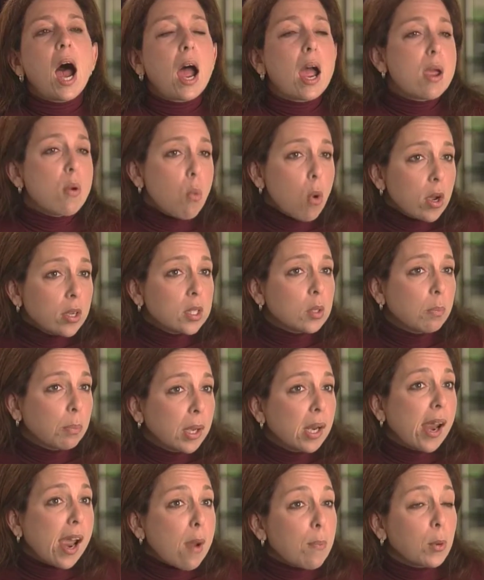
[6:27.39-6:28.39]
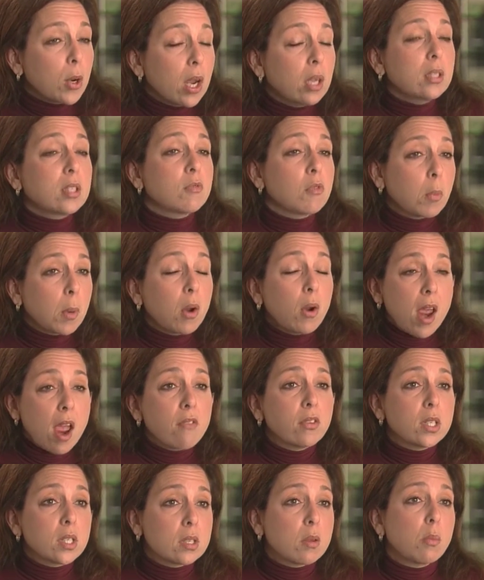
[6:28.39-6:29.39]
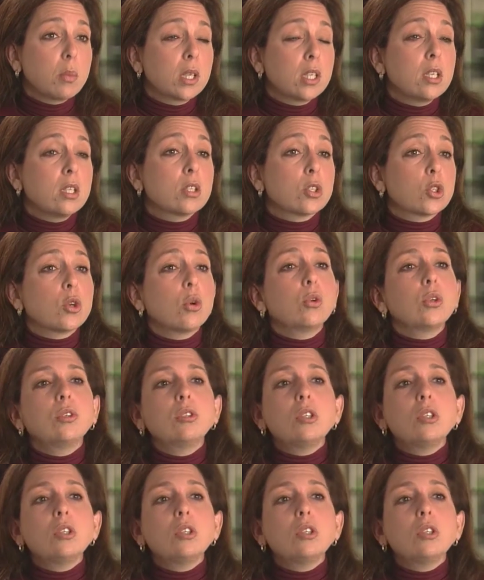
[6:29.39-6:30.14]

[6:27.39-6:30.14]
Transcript: I was a bit apprehensive about having somebody so